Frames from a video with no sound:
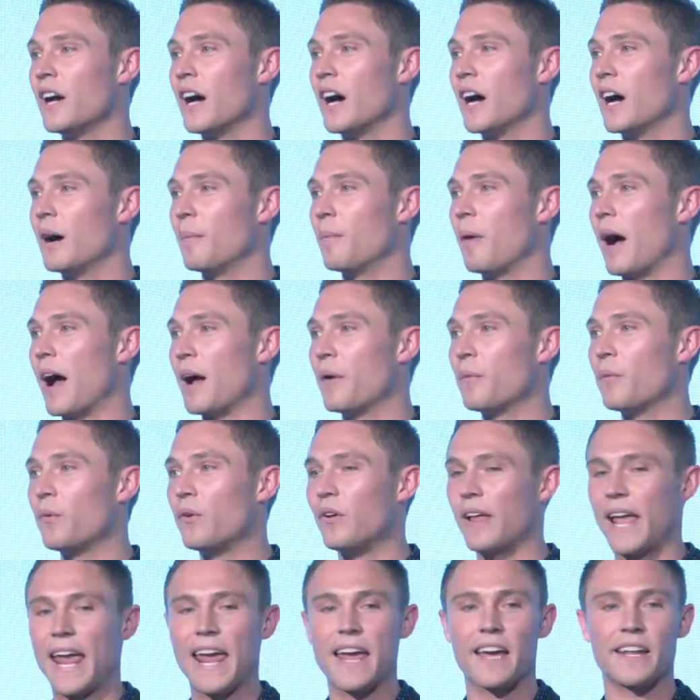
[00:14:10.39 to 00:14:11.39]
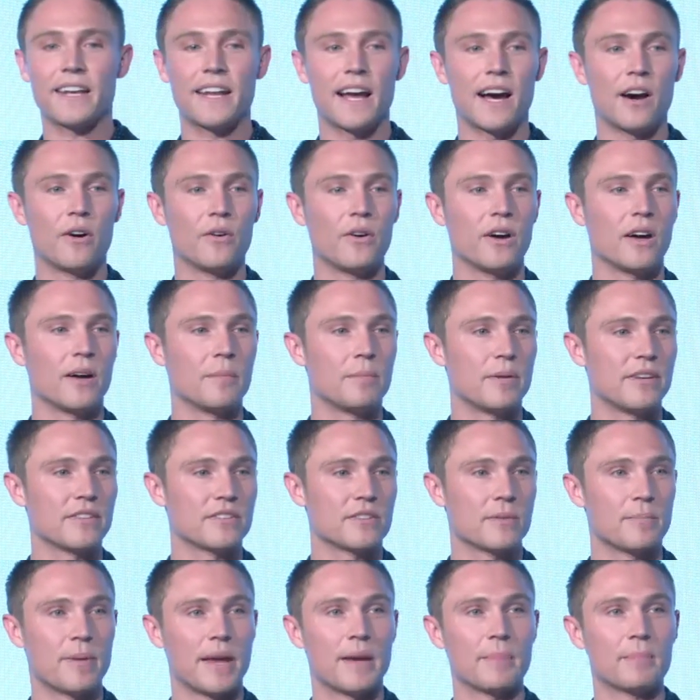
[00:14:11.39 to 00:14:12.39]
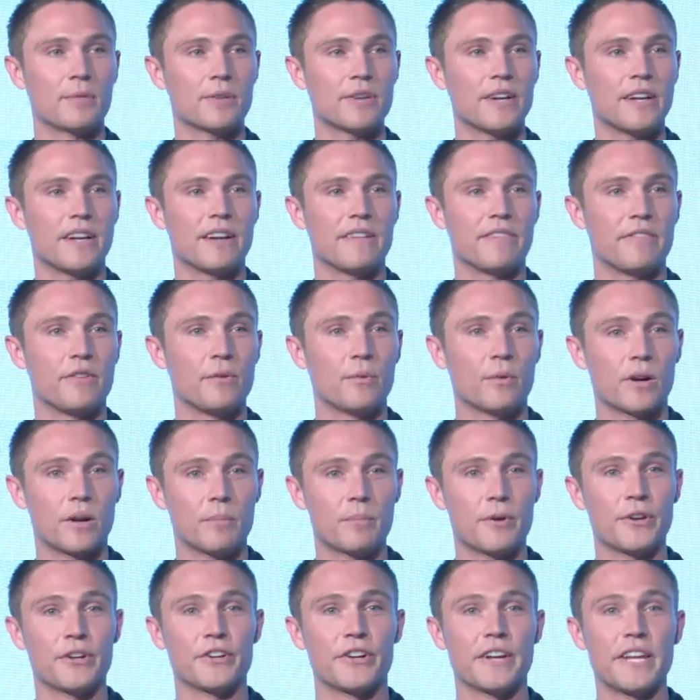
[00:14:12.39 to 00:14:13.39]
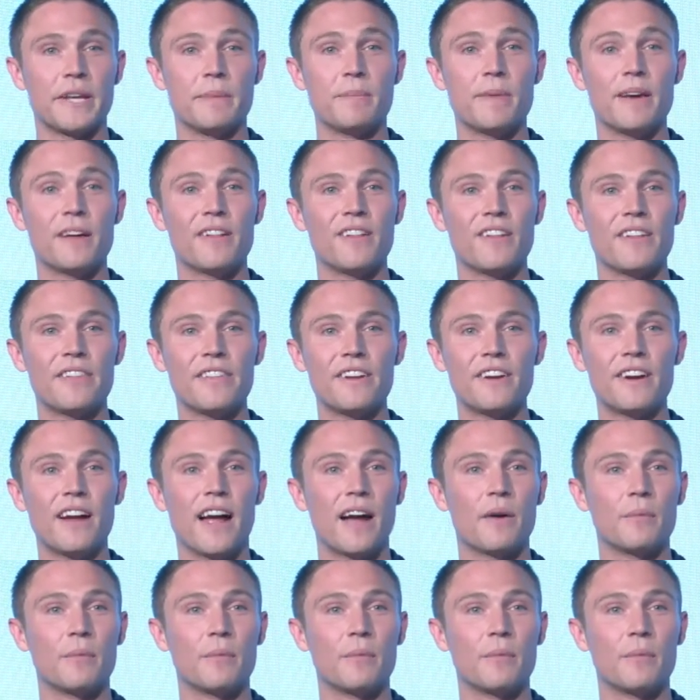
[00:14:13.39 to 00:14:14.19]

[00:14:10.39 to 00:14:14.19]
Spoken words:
I will hand out a piece of paper, and if you want to put your email on there,